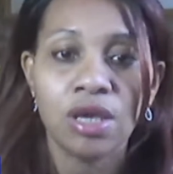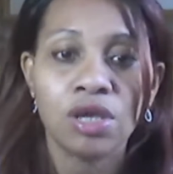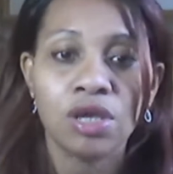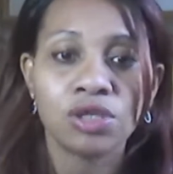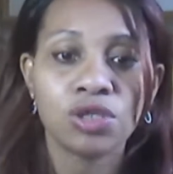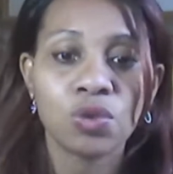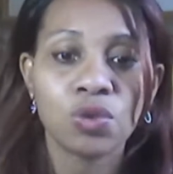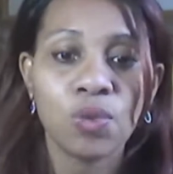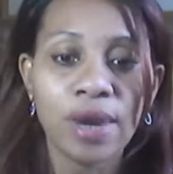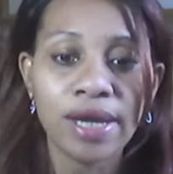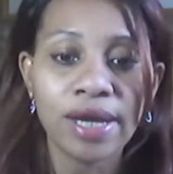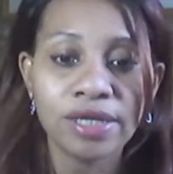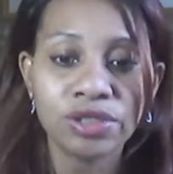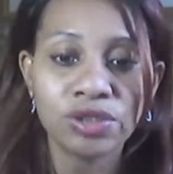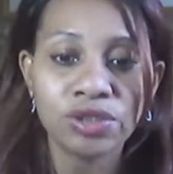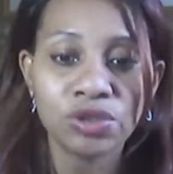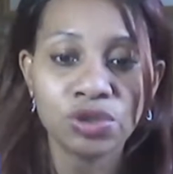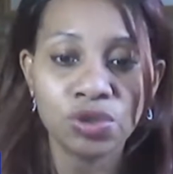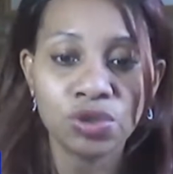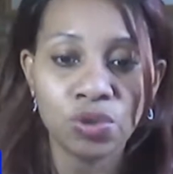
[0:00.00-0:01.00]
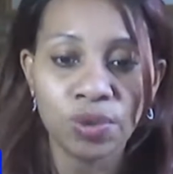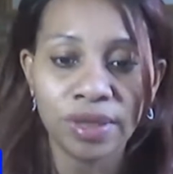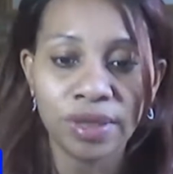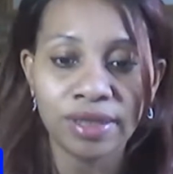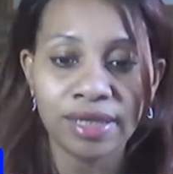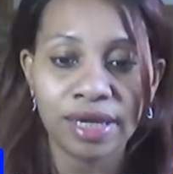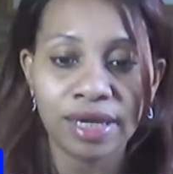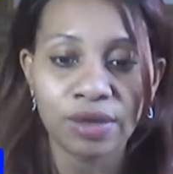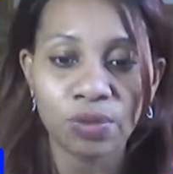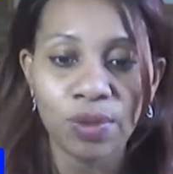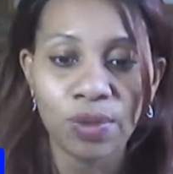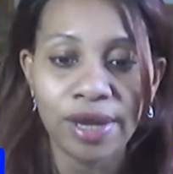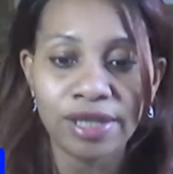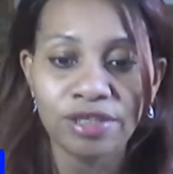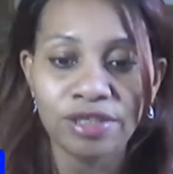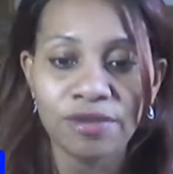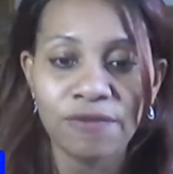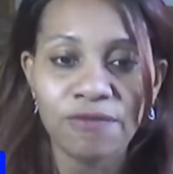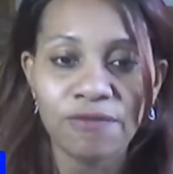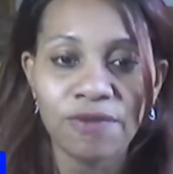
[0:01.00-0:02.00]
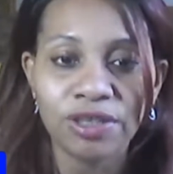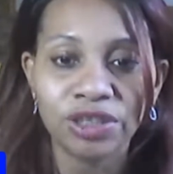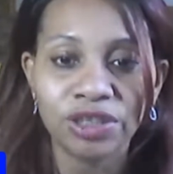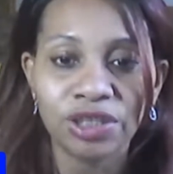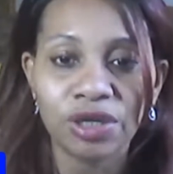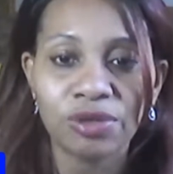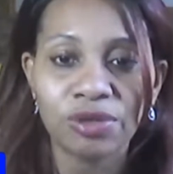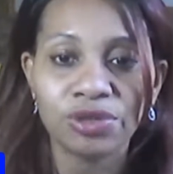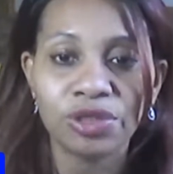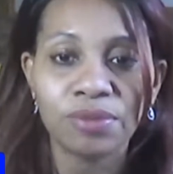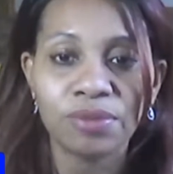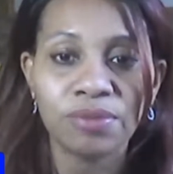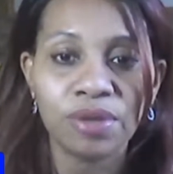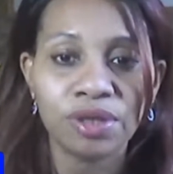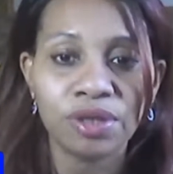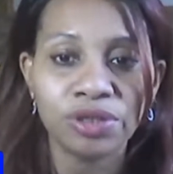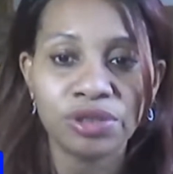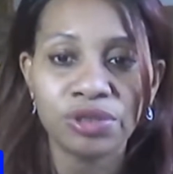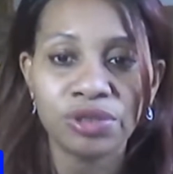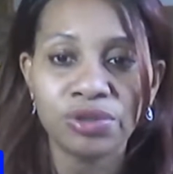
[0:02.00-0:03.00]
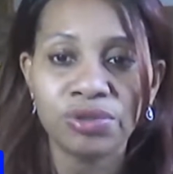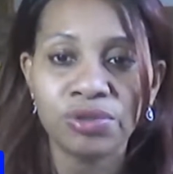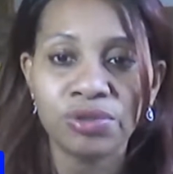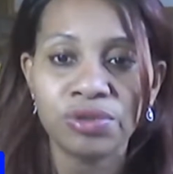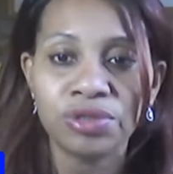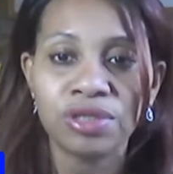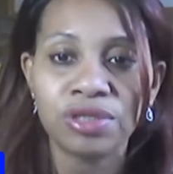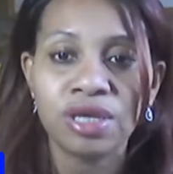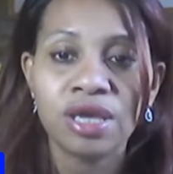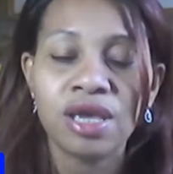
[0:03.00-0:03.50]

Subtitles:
So whilst you're doing that, whilst you're fleshing out your modules,